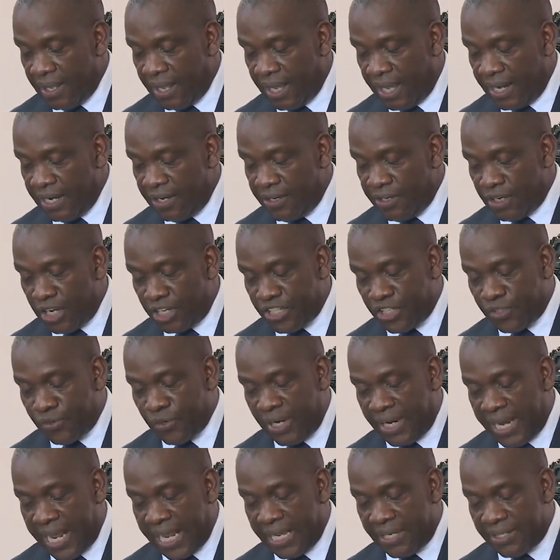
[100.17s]
and
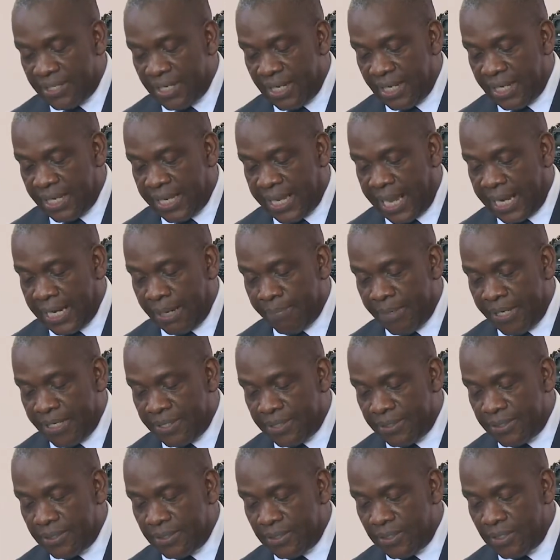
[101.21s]
industrializing
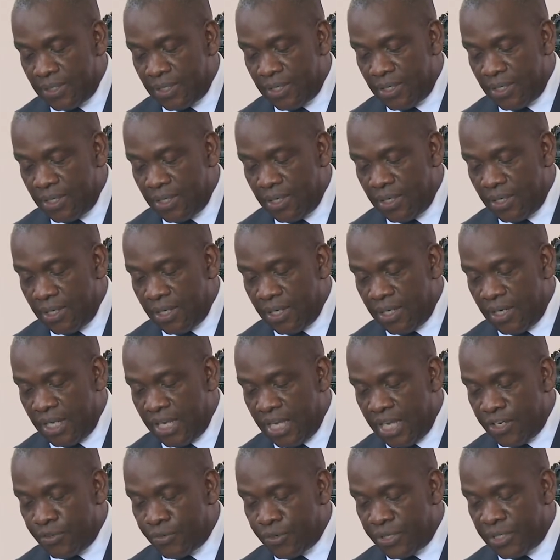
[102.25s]
cannabis in
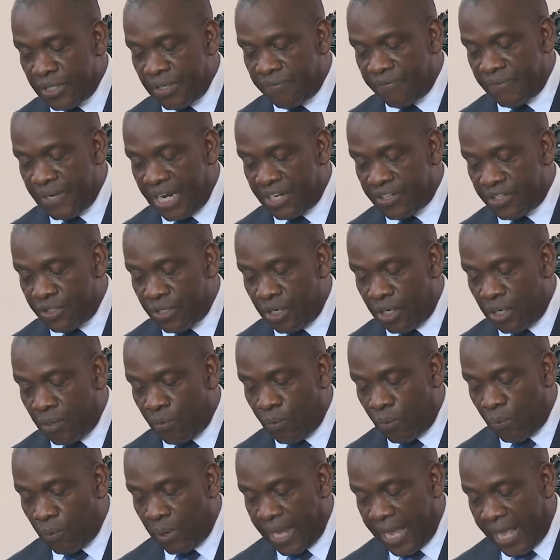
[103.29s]
the interest of
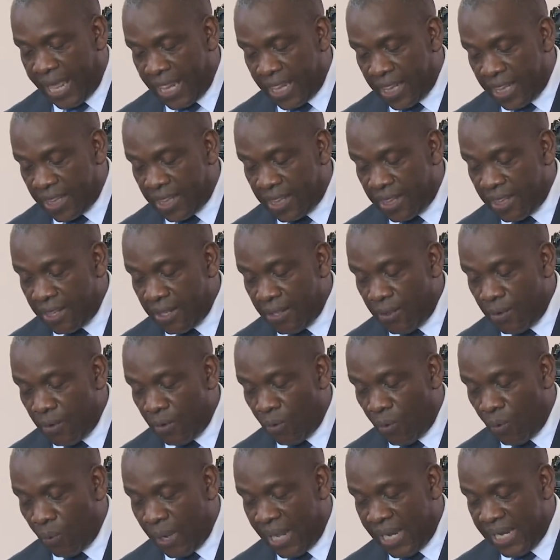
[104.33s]
national health,
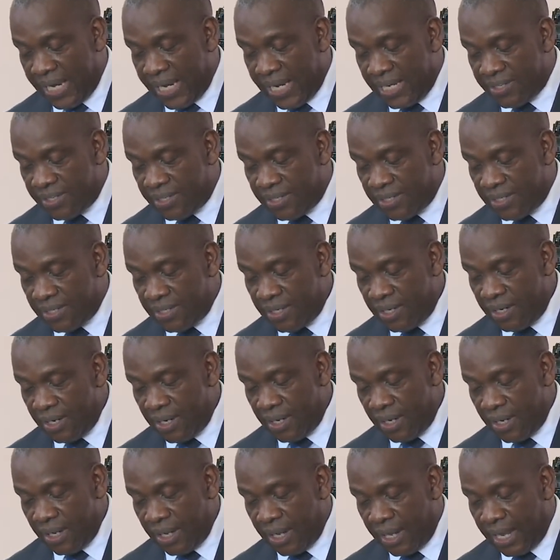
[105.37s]
wellness,
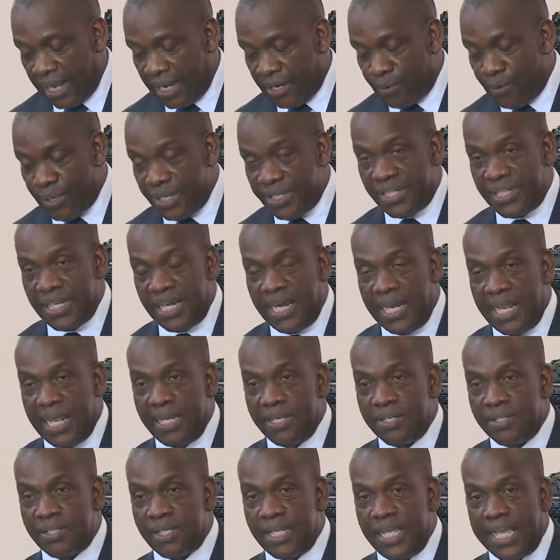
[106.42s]
and
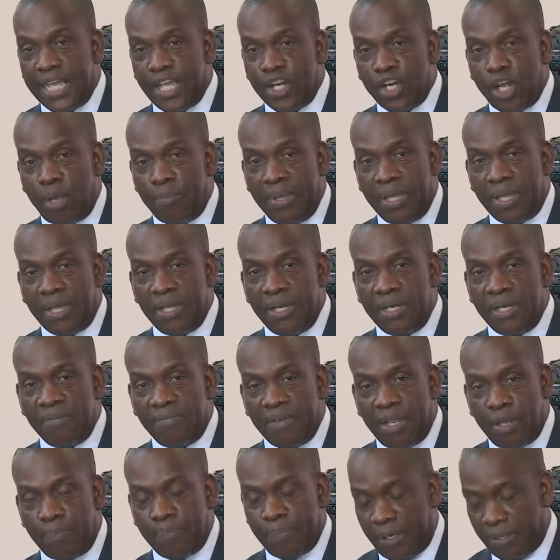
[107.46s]
resilient economic
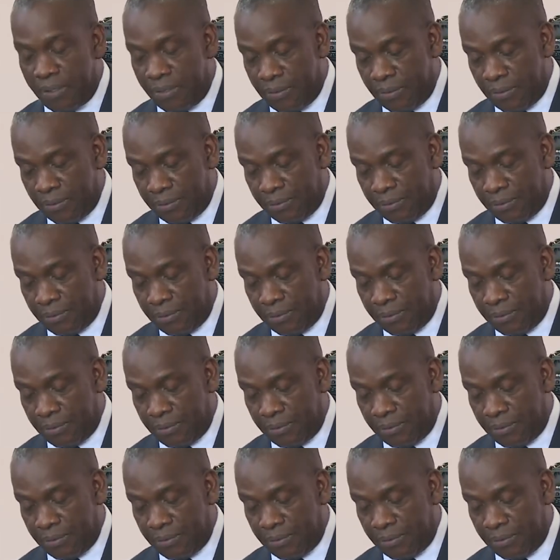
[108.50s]
development.